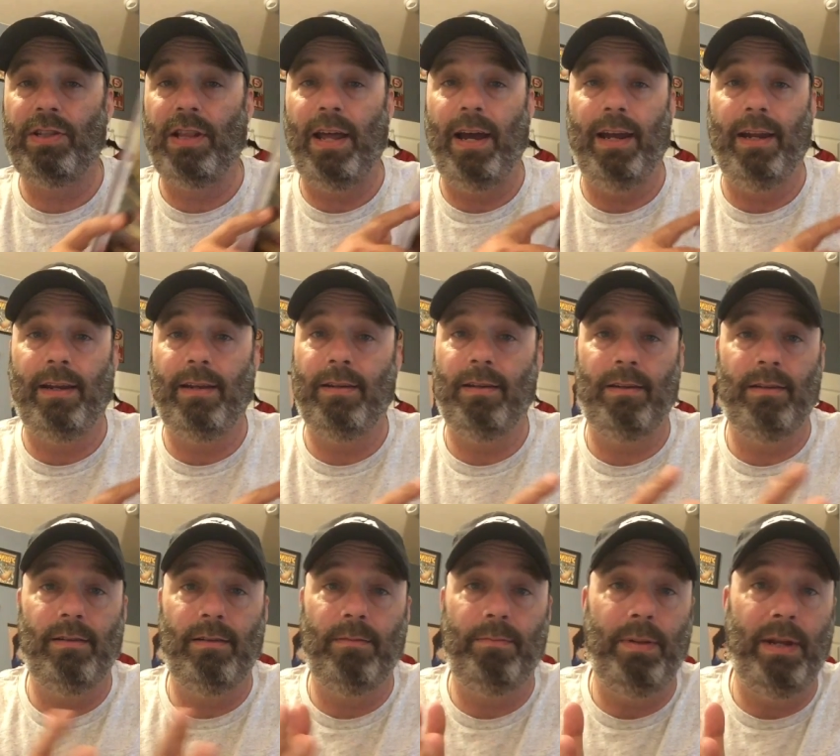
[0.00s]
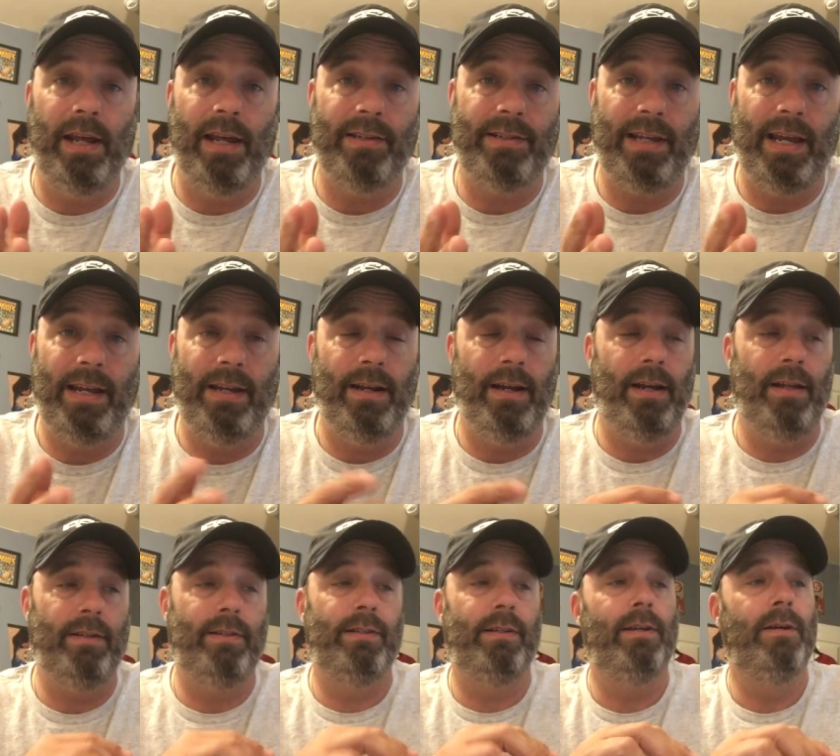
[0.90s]
like PSA
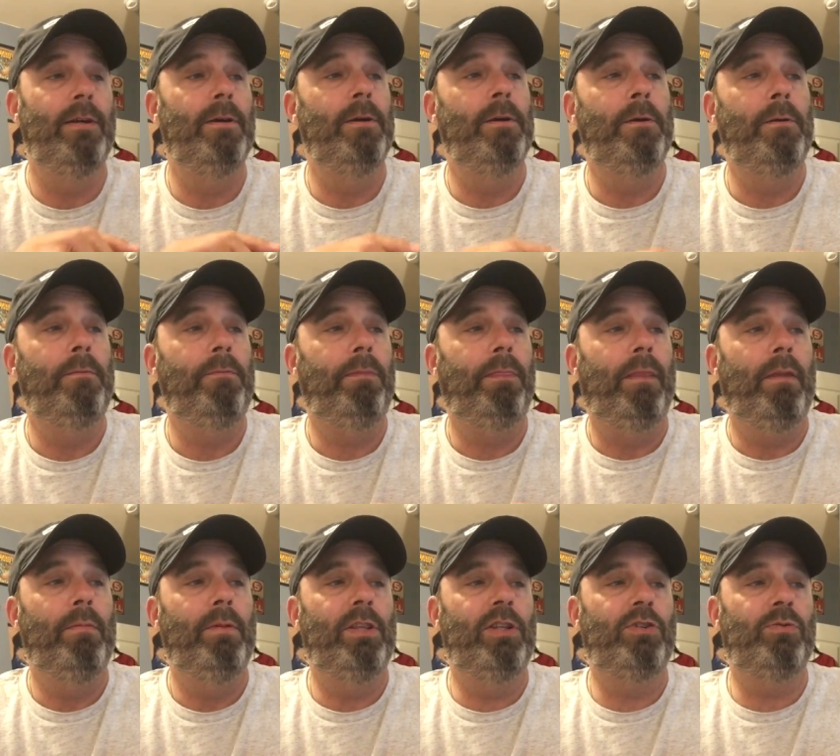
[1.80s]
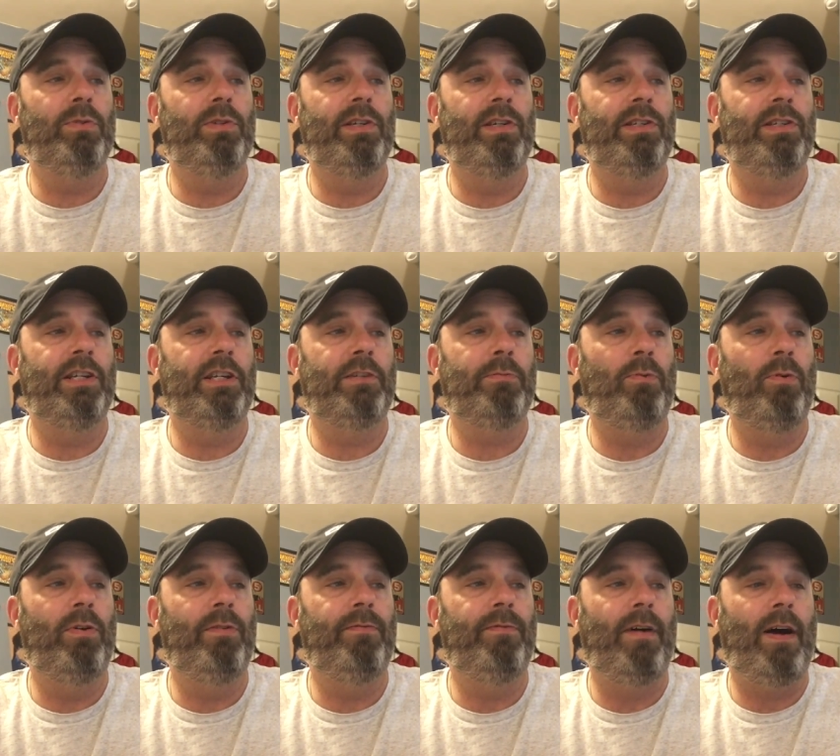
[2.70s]
does, but this one's a
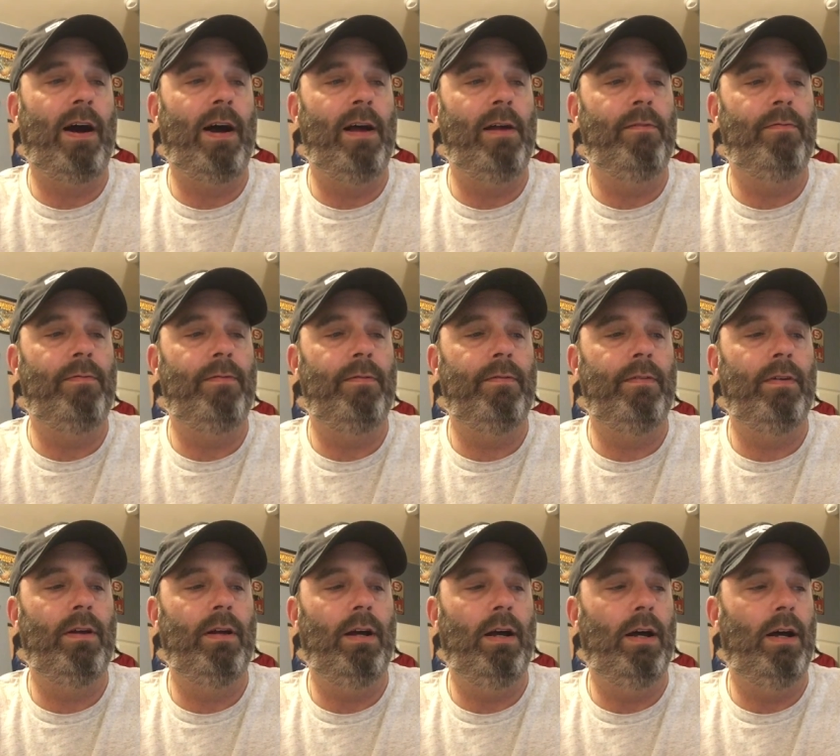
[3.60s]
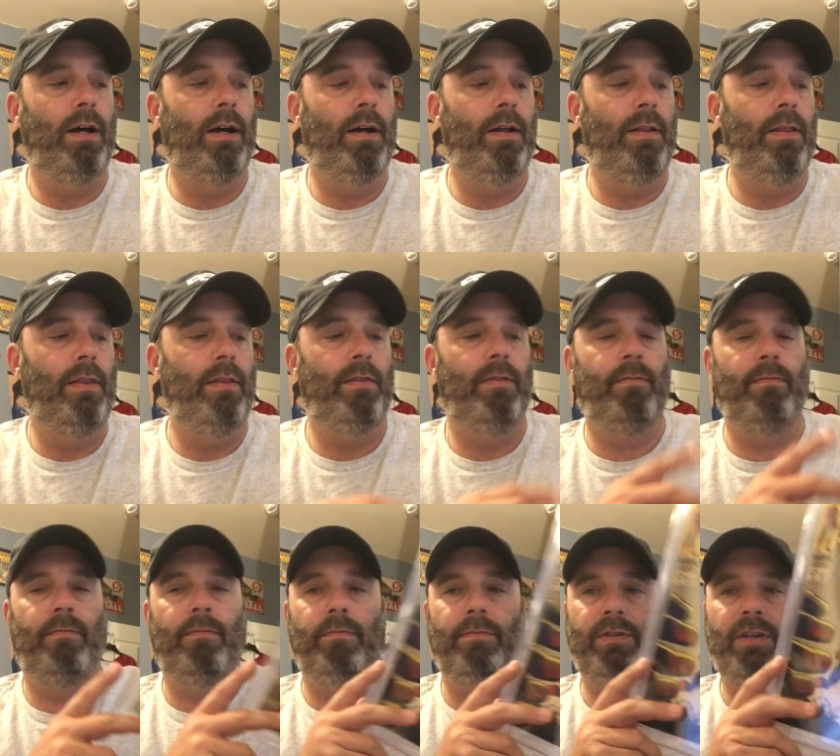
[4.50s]
6.5.
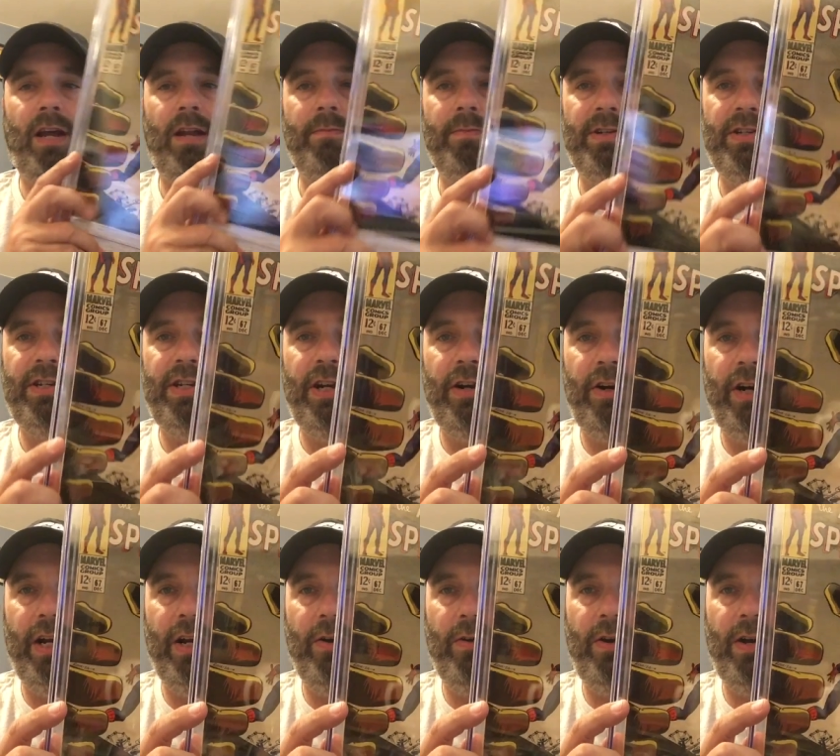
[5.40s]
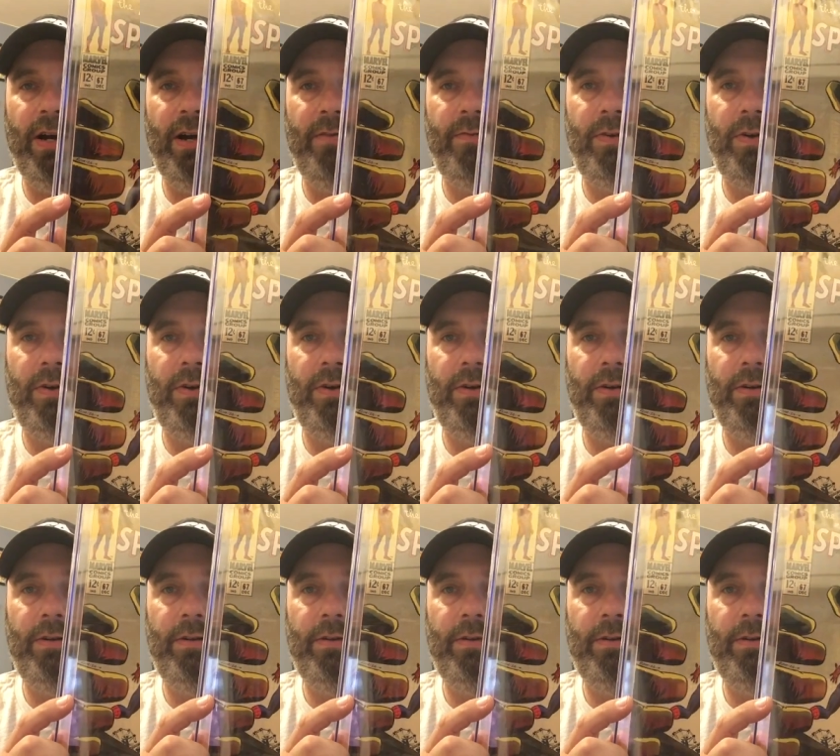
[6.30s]
It's got a Mysterio cover.
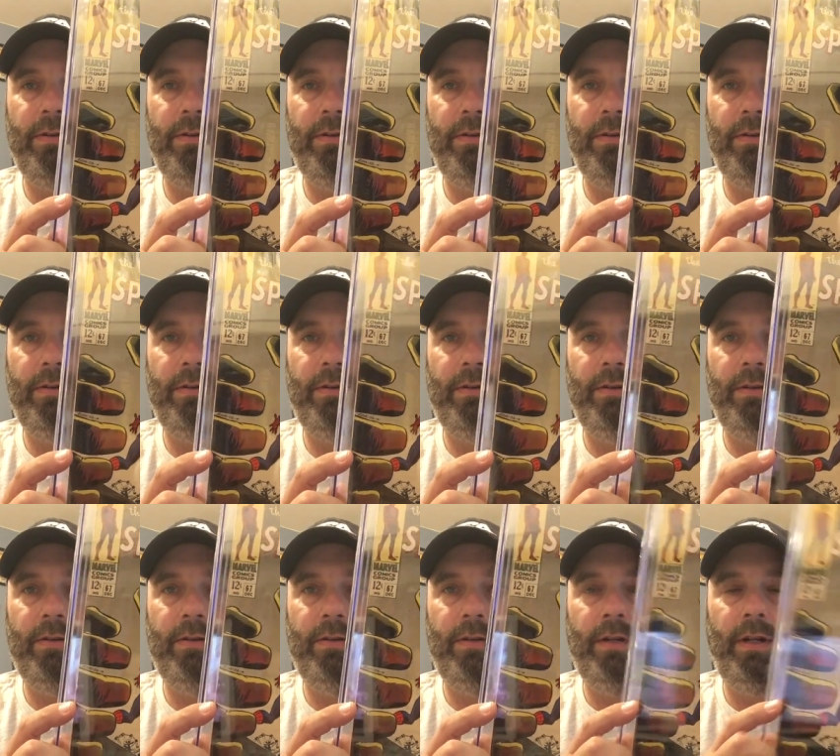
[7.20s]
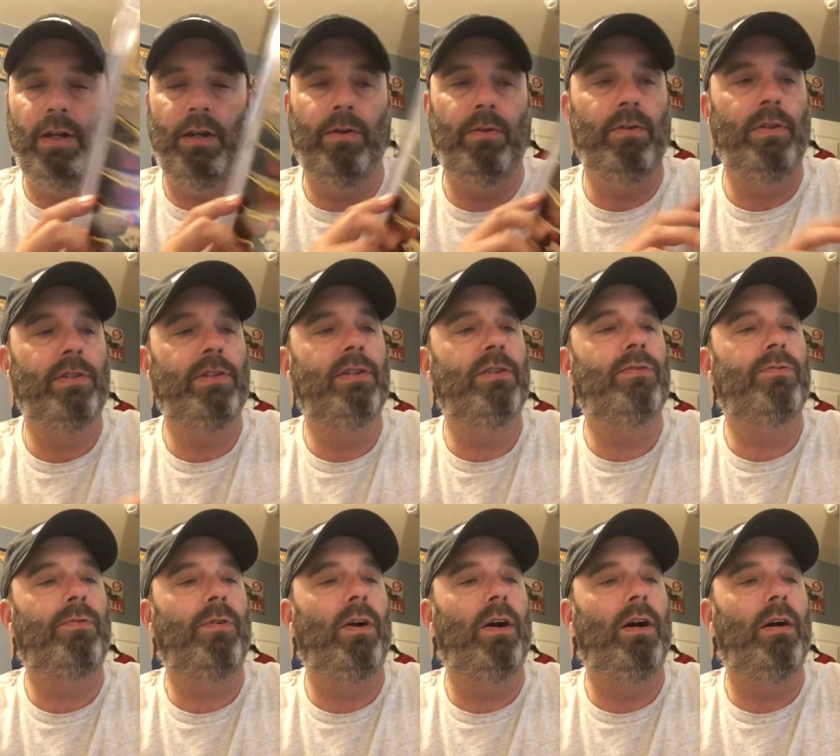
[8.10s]
You know, this is
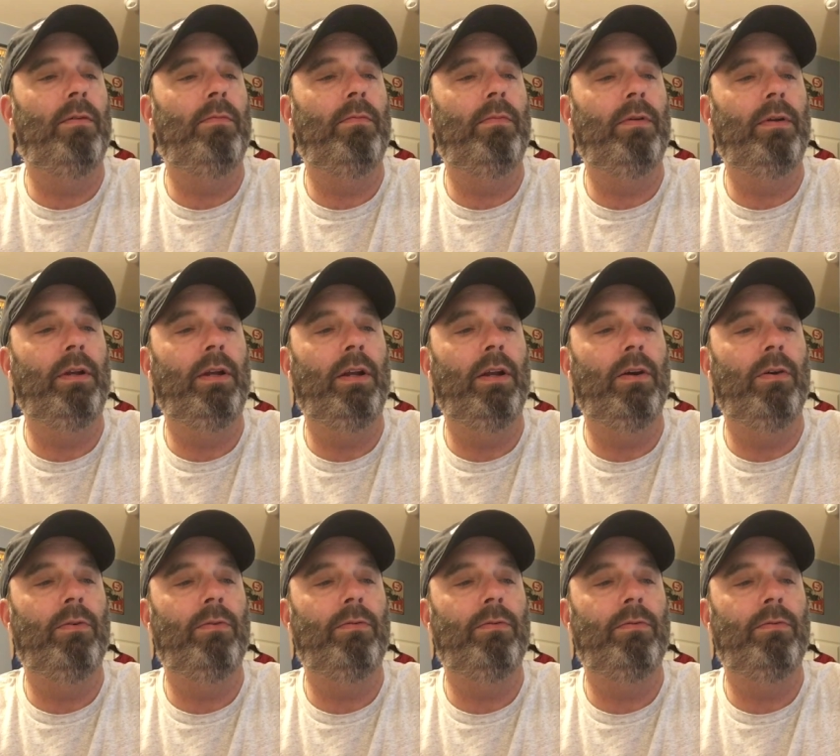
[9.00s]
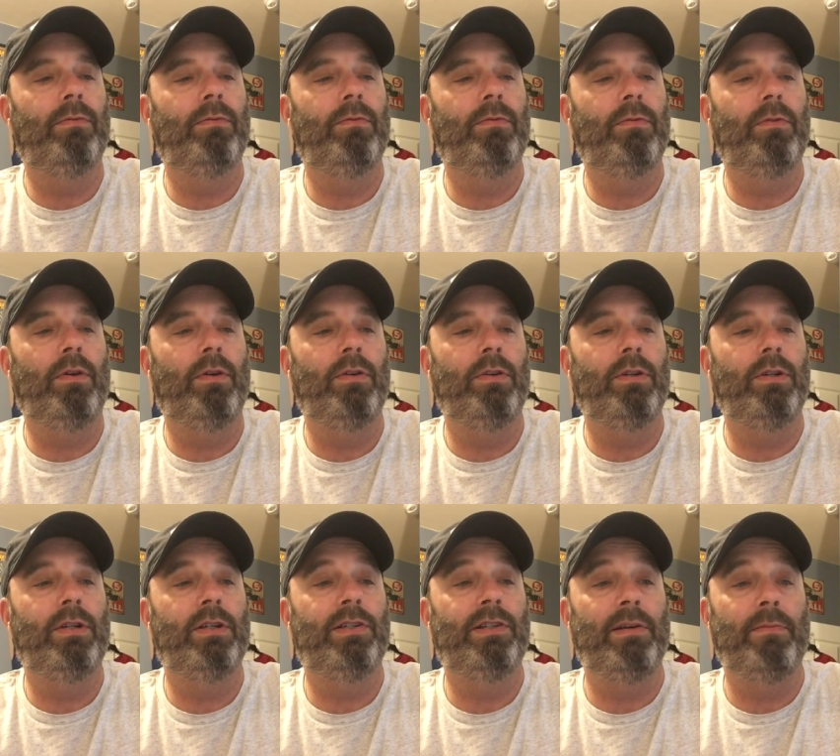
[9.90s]
from, you know,
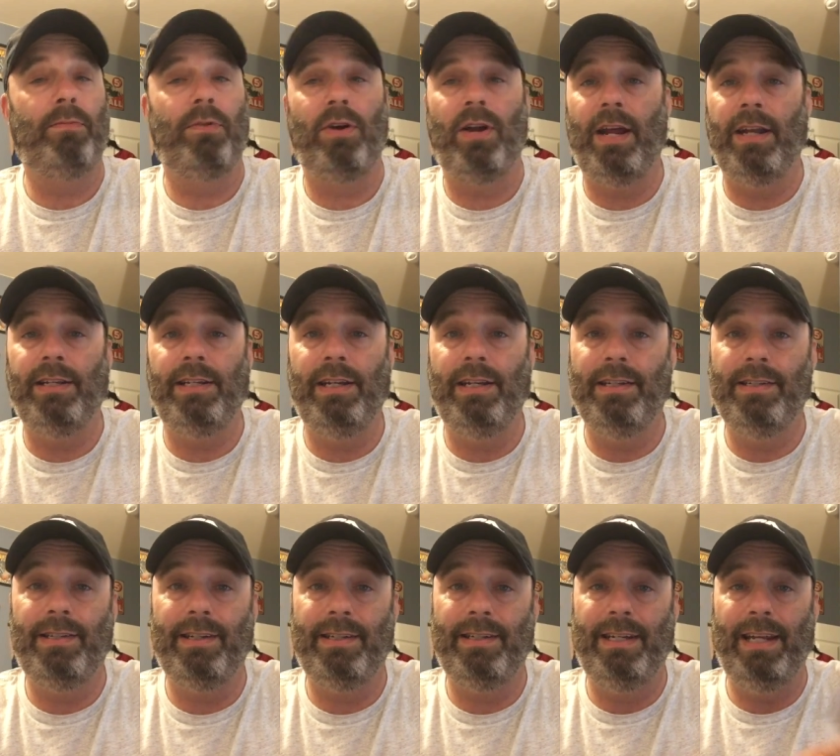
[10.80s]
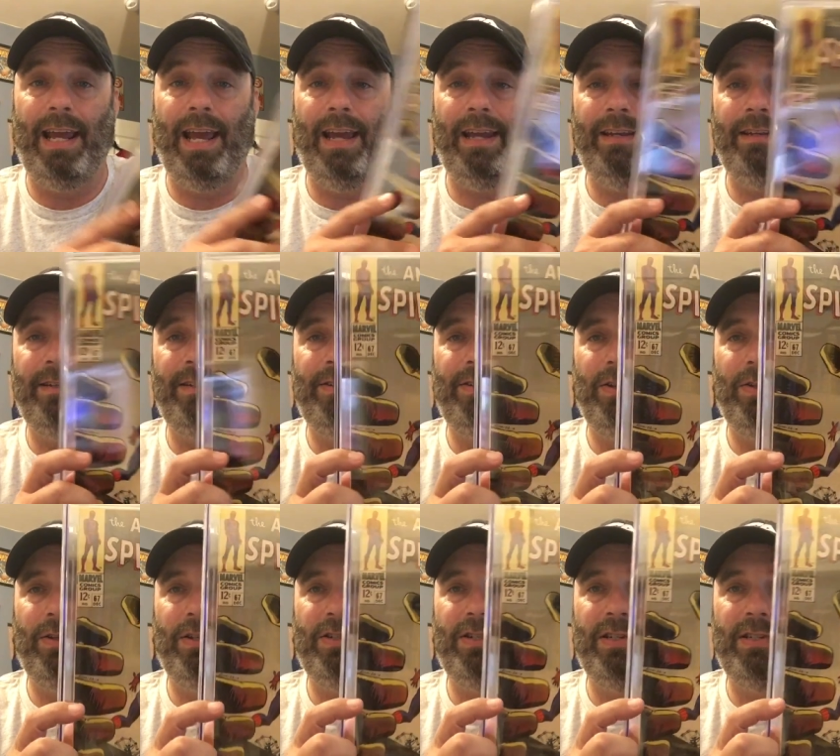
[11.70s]
December 1968, so
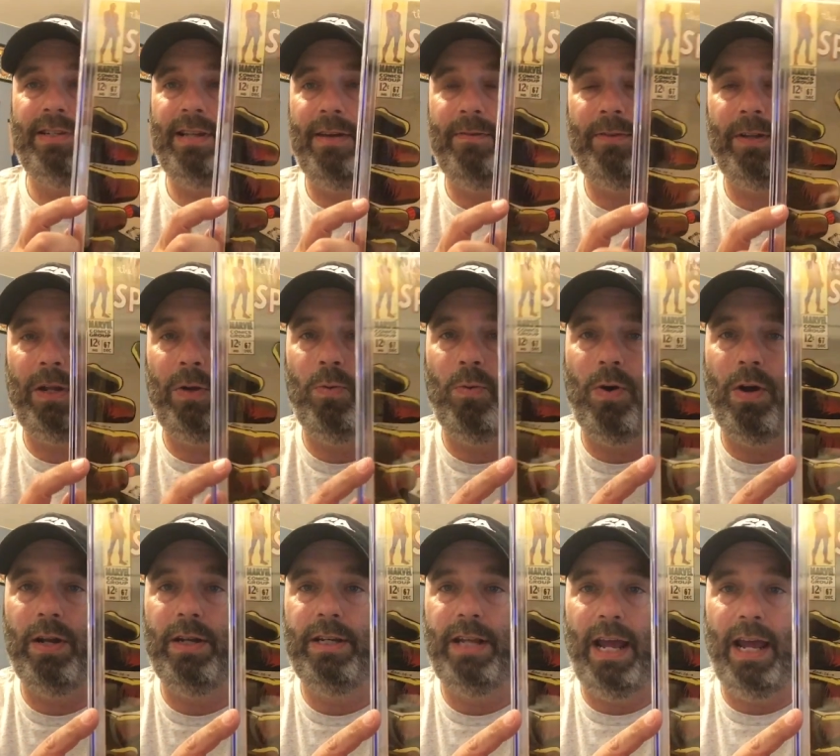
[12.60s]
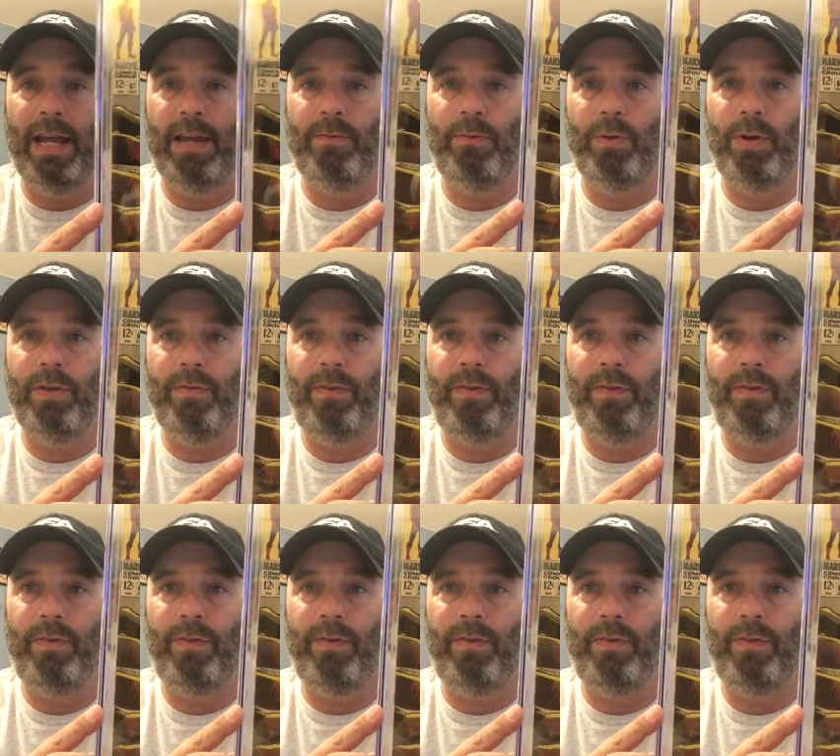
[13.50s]
this is definitely one Dave would have